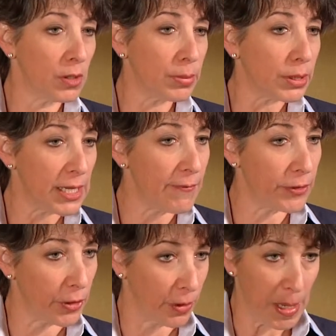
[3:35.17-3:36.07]
belief
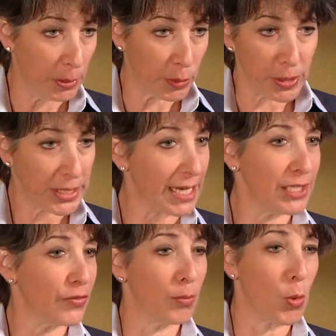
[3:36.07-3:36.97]
that they're going to be able to
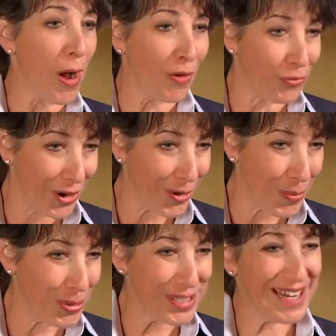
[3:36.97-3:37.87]
protect it from a wildfire
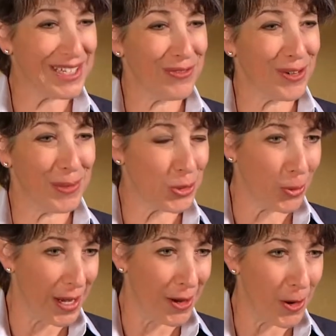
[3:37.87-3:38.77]
or protect it from a
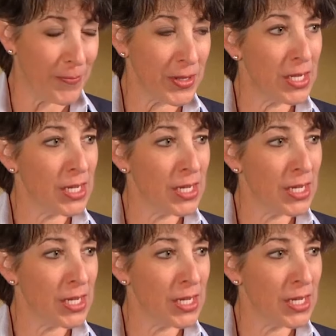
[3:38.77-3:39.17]
tornado.